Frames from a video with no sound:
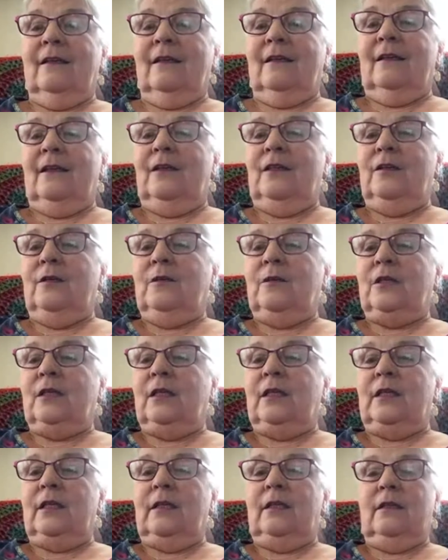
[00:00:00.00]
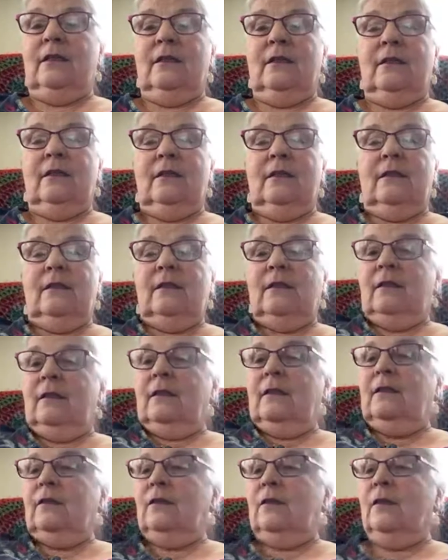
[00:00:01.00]
I usually
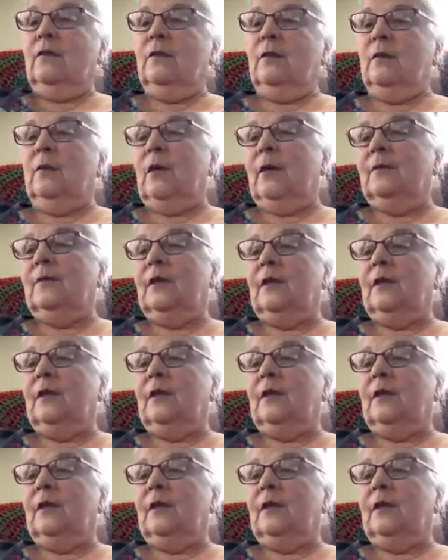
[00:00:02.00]
don't know what I'm